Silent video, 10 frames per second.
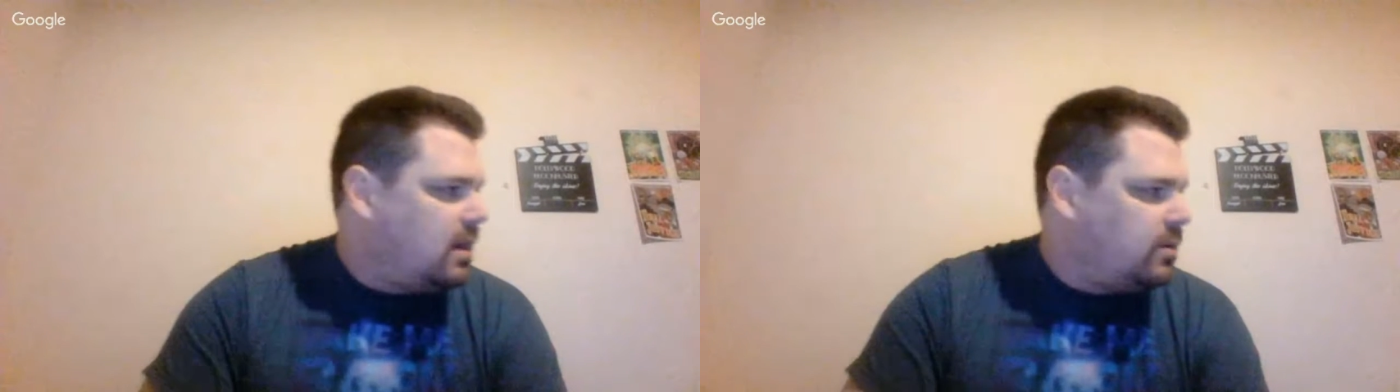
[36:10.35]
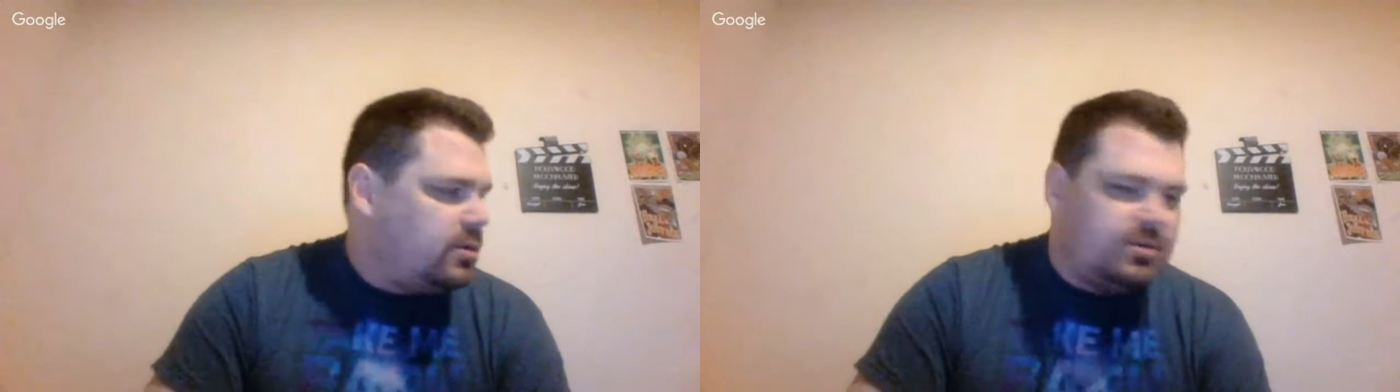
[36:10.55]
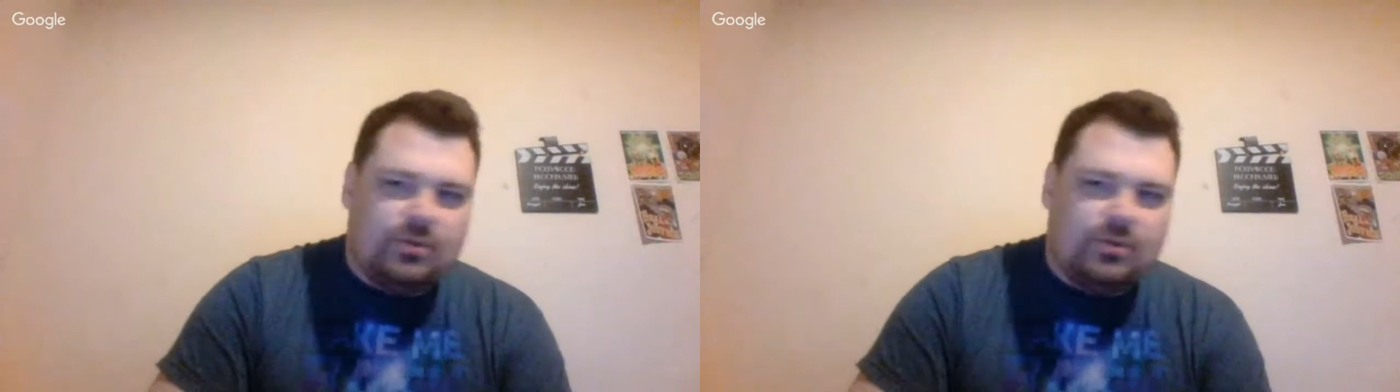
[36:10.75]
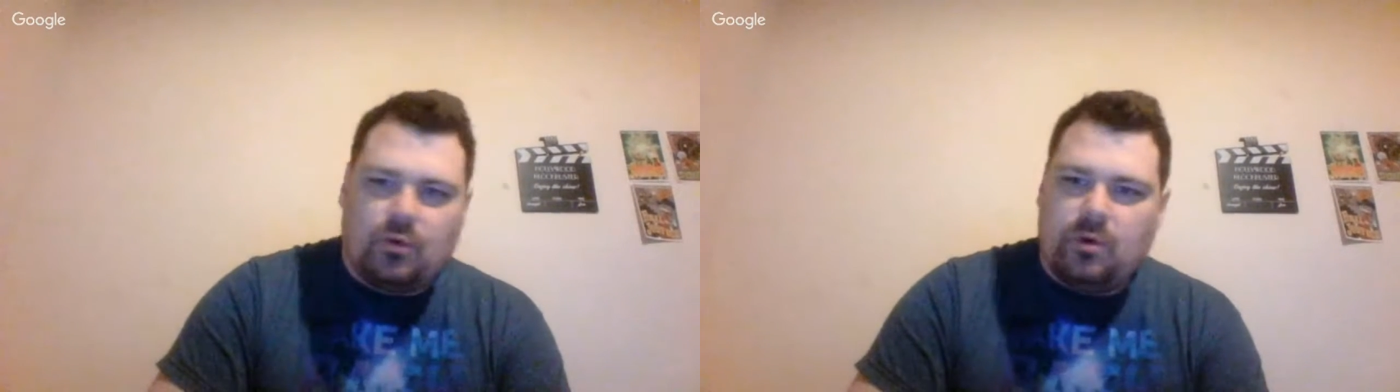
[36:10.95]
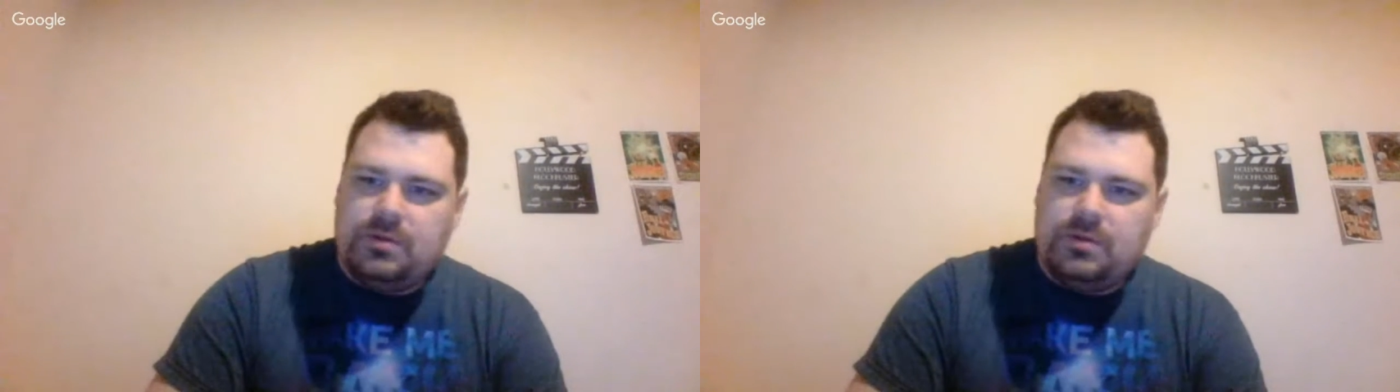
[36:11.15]
use the
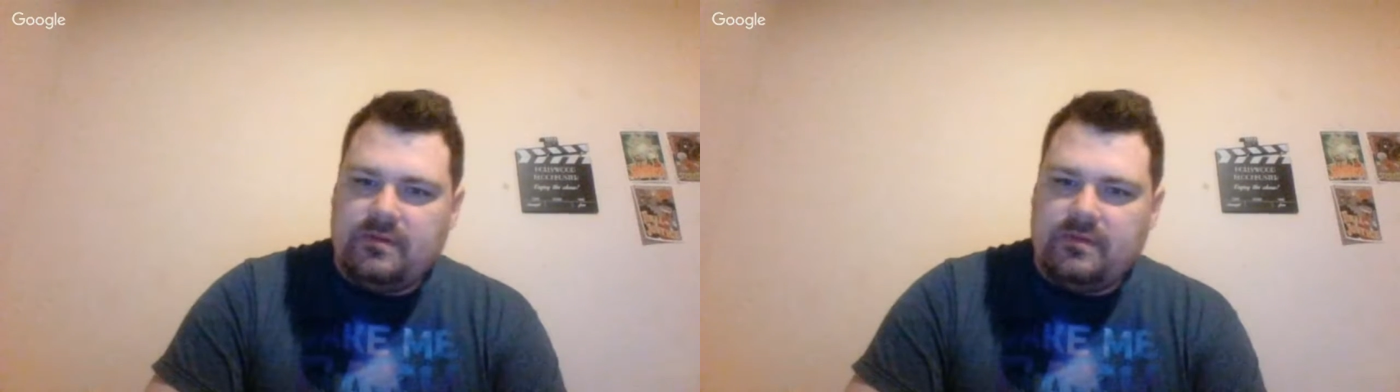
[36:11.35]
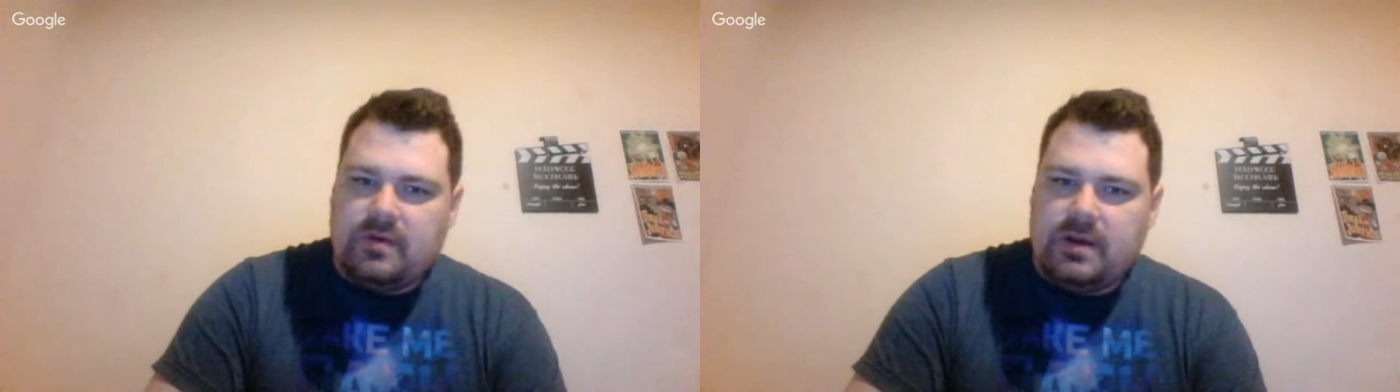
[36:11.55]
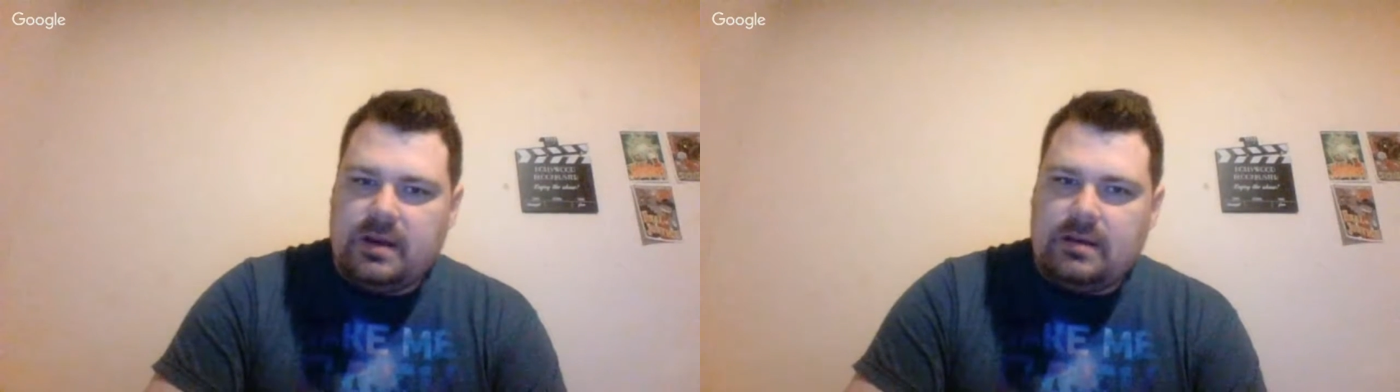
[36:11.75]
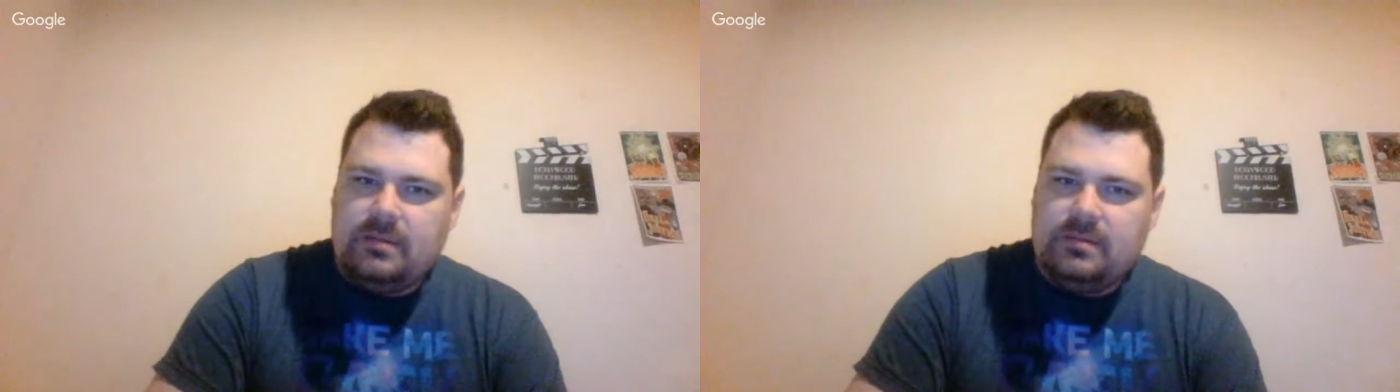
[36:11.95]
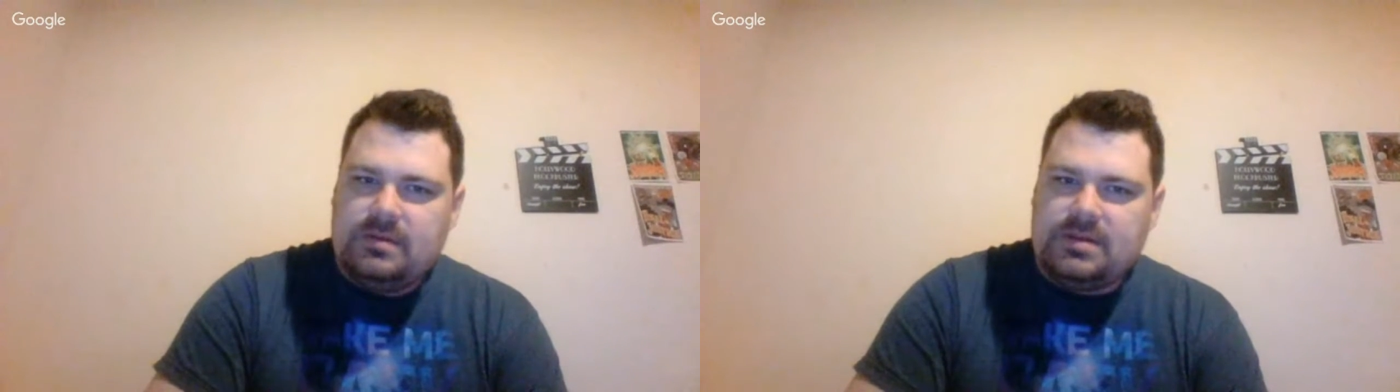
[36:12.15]
royalty free
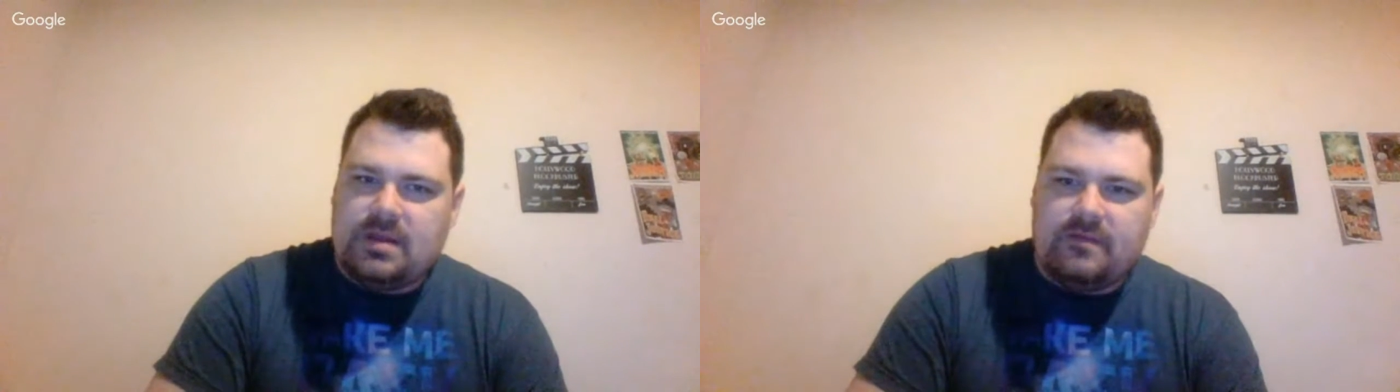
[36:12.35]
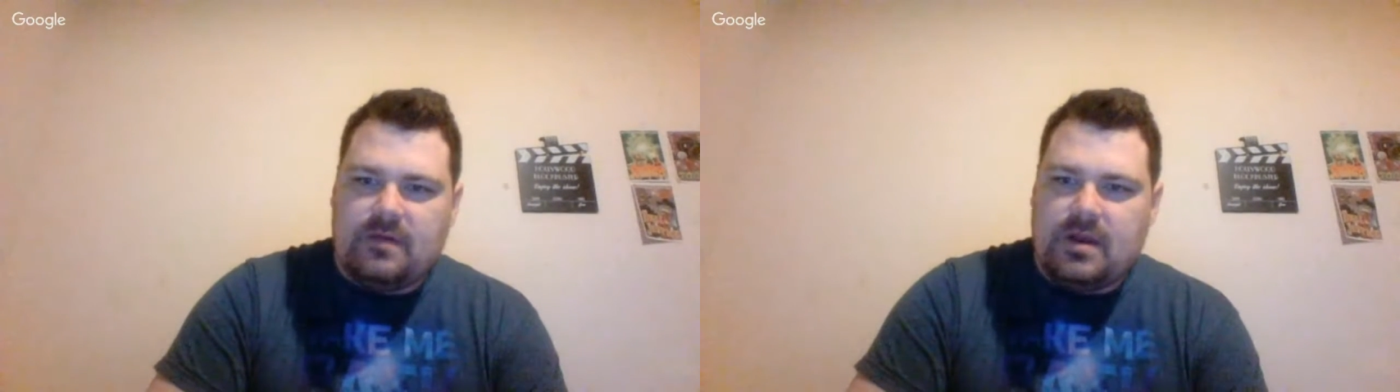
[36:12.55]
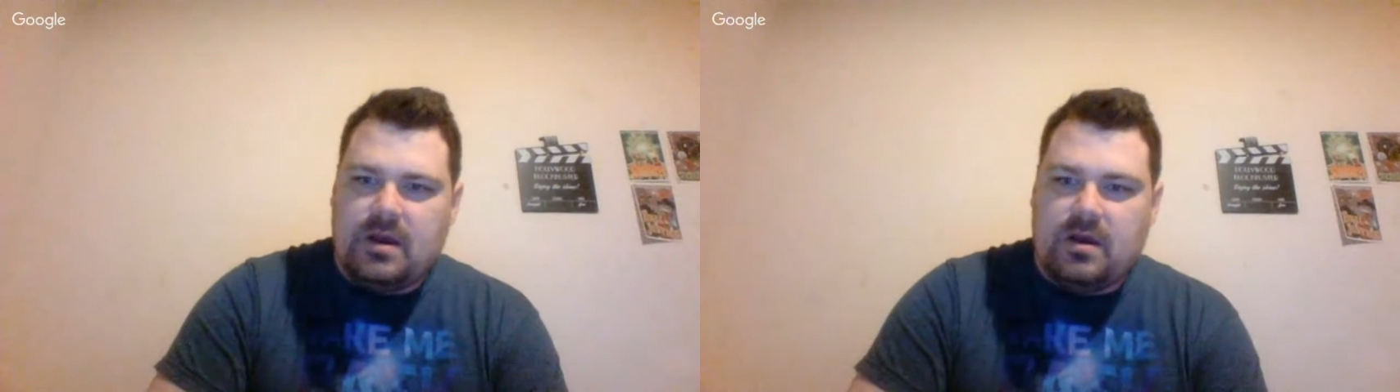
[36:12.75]
stuff on there,